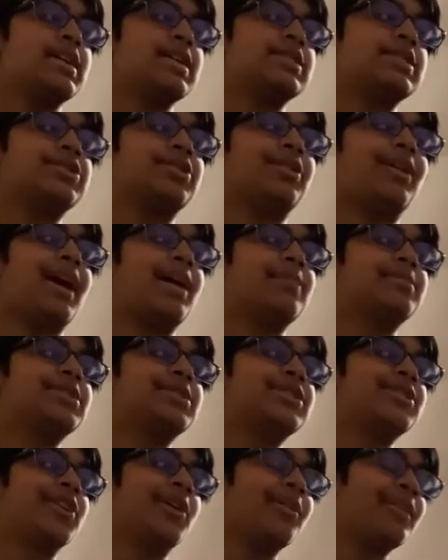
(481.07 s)
So I'm
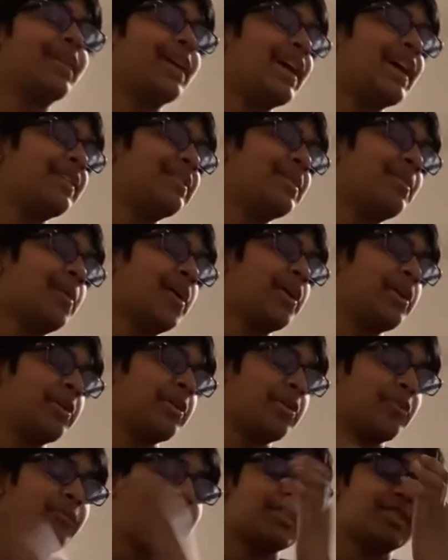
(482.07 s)
so glad that Mario
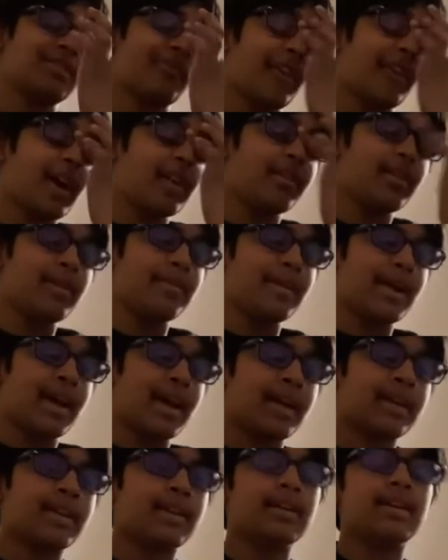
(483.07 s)
Golf is finally
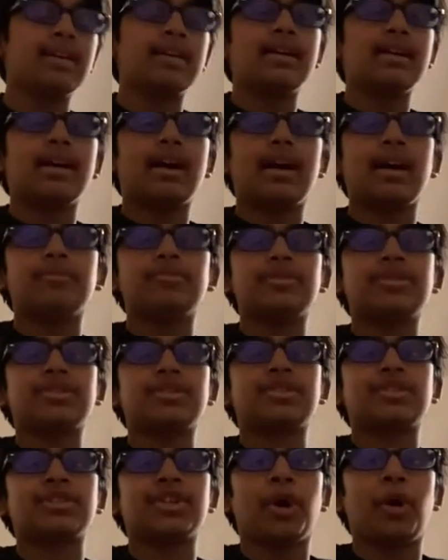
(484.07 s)
back. I'm
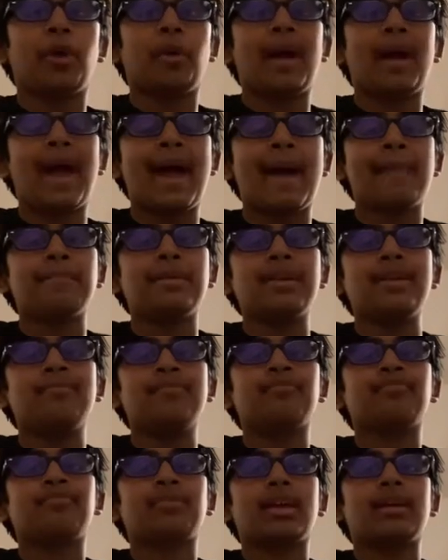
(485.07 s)
just so
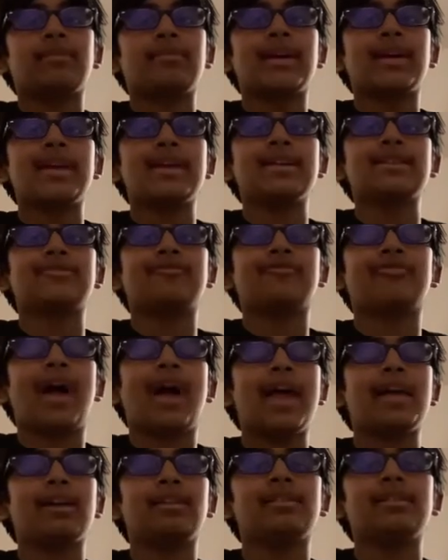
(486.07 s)
happy that it's
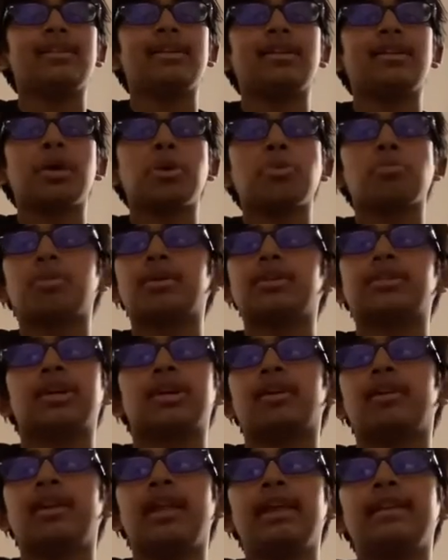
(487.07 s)
finally
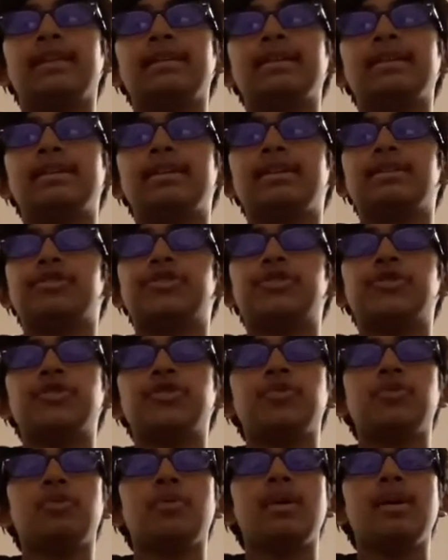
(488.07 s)
returning
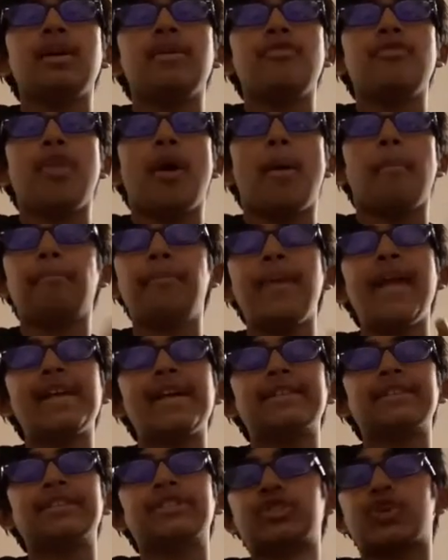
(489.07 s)
to the
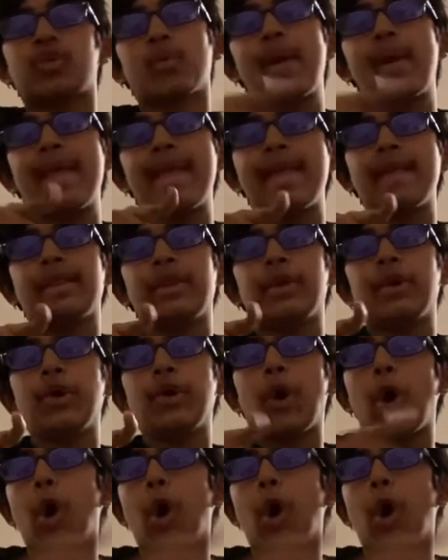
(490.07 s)
big screen.